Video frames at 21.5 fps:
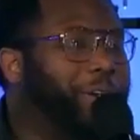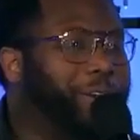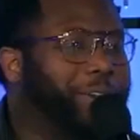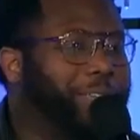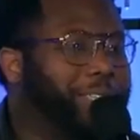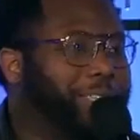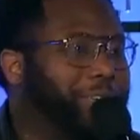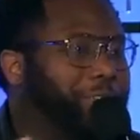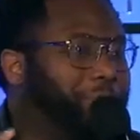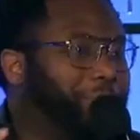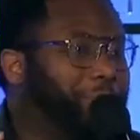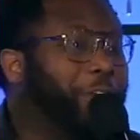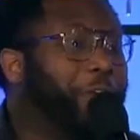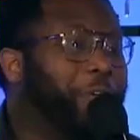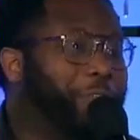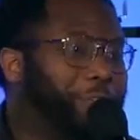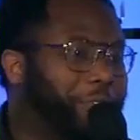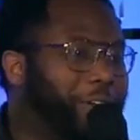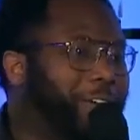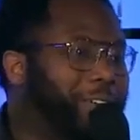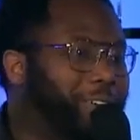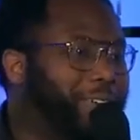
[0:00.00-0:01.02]
is a very
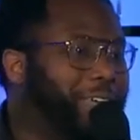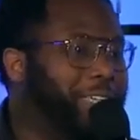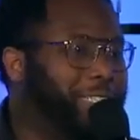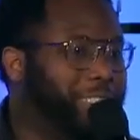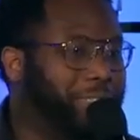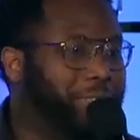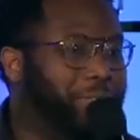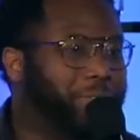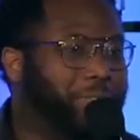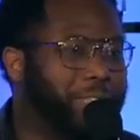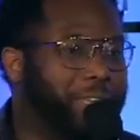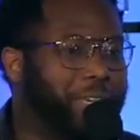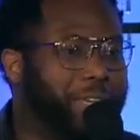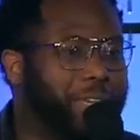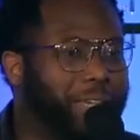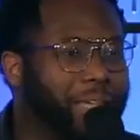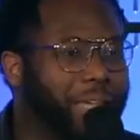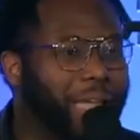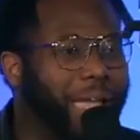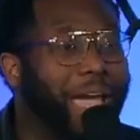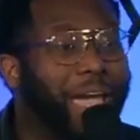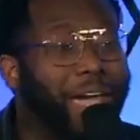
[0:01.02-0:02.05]
foundational thing.
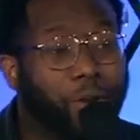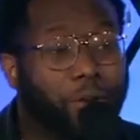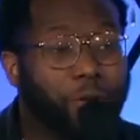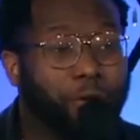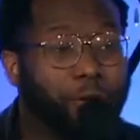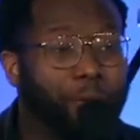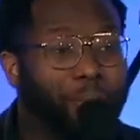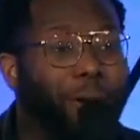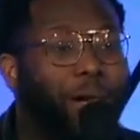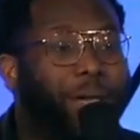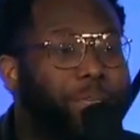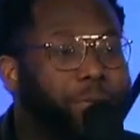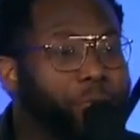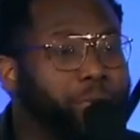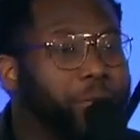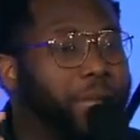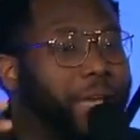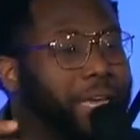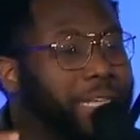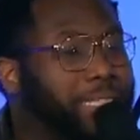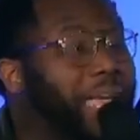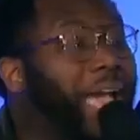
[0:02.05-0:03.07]
I don't know about you
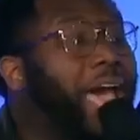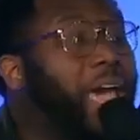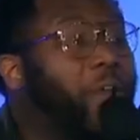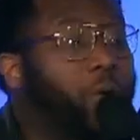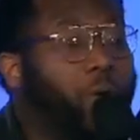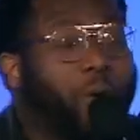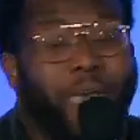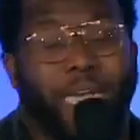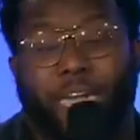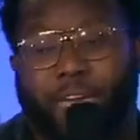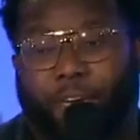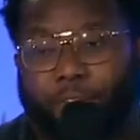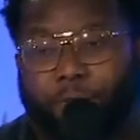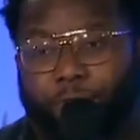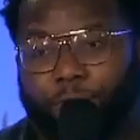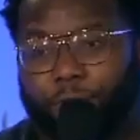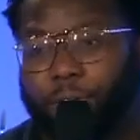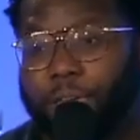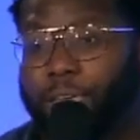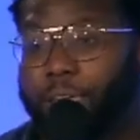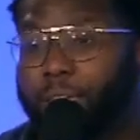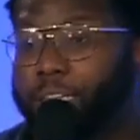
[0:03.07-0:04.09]
guys. I don't have
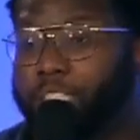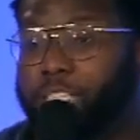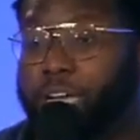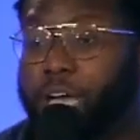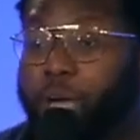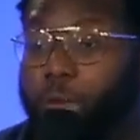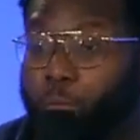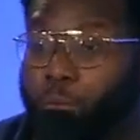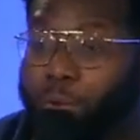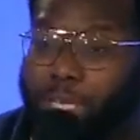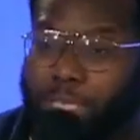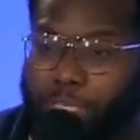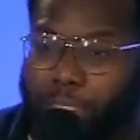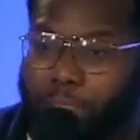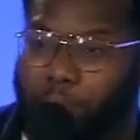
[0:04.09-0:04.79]
any John Wesley